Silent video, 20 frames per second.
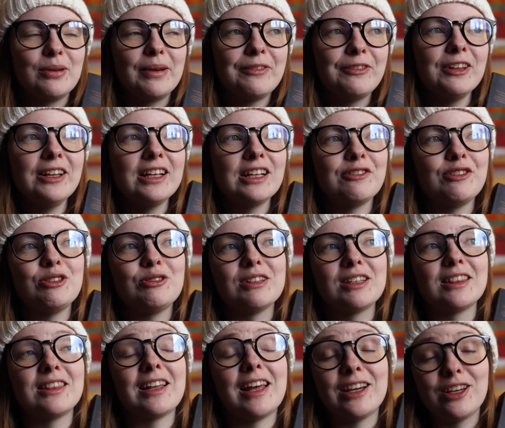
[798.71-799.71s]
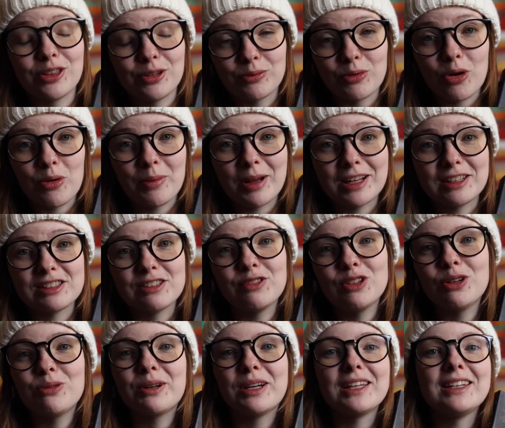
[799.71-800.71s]
So I feel like if you didn't like the romance, if
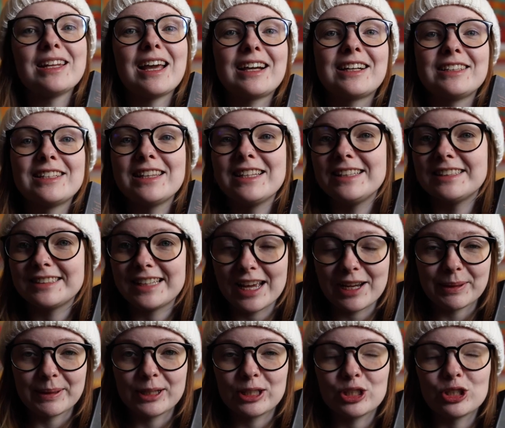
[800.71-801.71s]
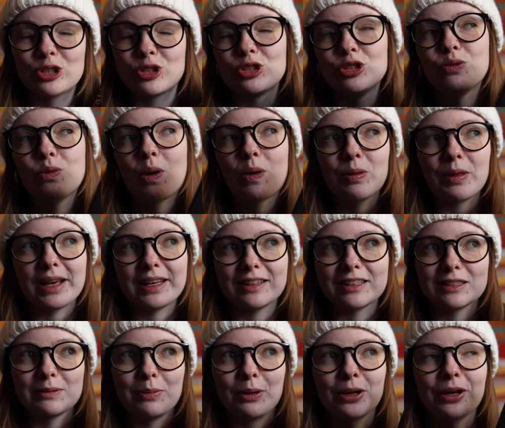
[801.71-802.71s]
you don't connect to these characters, you won't like
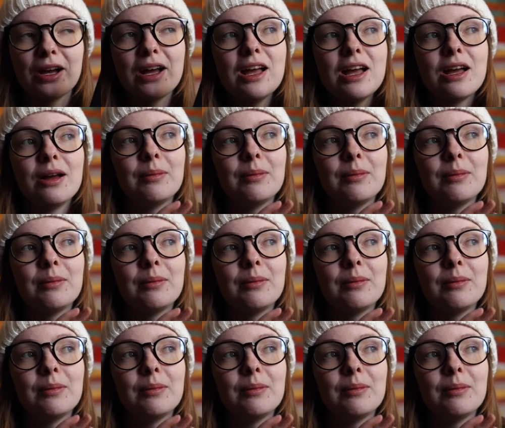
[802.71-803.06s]
this book.